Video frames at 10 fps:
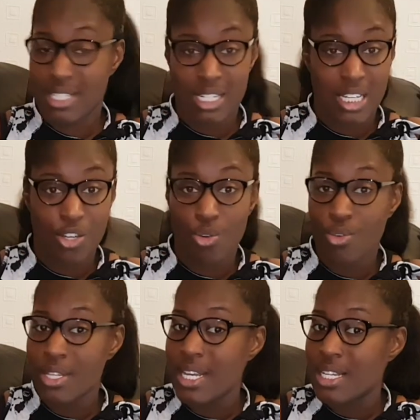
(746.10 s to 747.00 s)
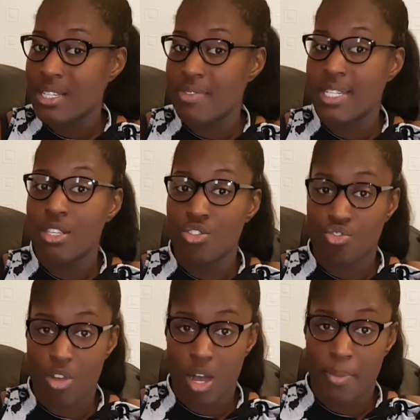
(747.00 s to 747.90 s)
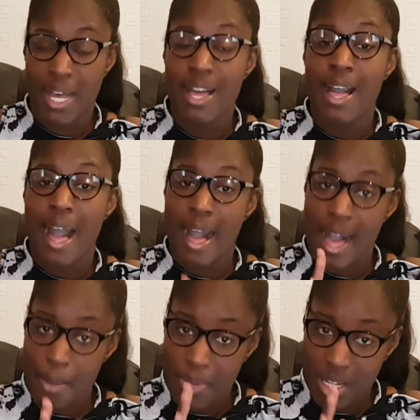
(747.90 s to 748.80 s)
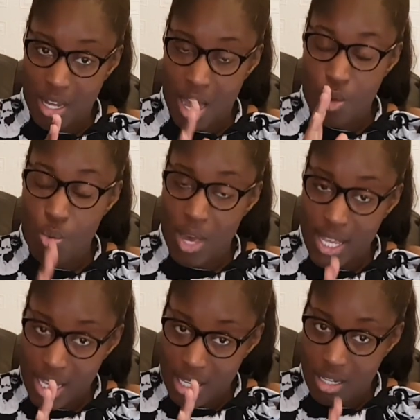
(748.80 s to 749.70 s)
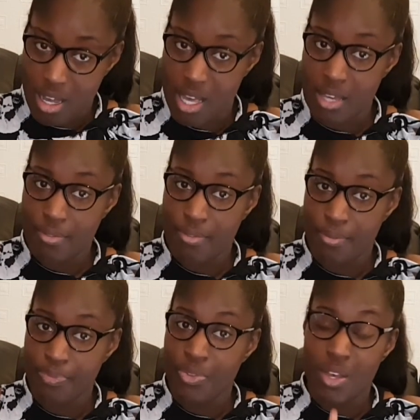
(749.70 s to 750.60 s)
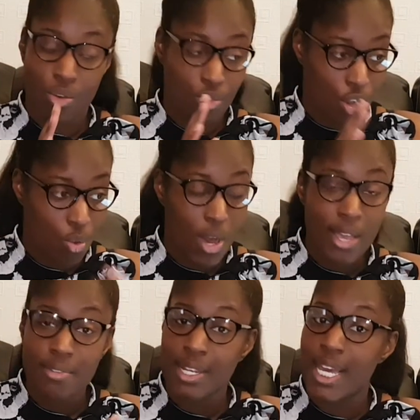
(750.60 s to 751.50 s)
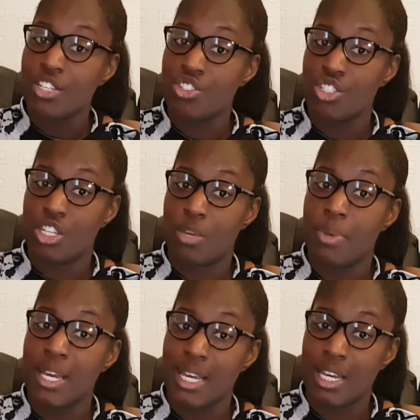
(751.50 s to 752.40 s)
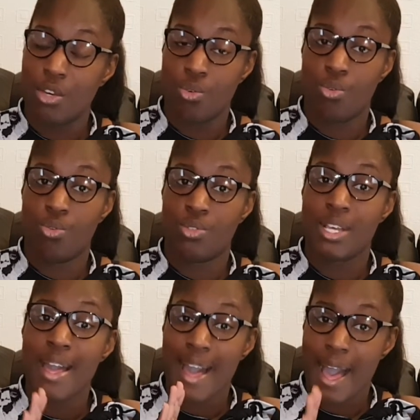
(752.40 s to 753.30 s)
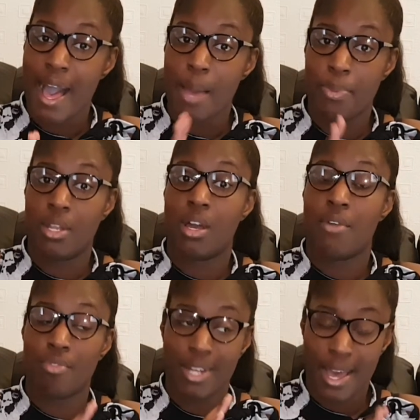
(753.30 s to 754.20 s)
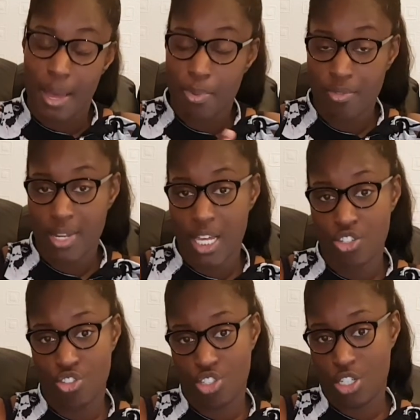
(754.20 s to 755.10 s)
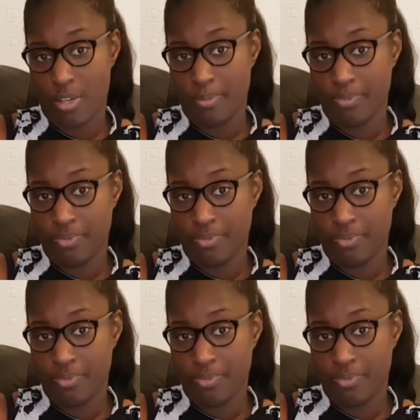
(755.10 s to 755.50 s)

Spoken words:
Delete all the negativity, the drama. A happy life, a quiet life or a quiet relationship equals a happy life and a happy relationship,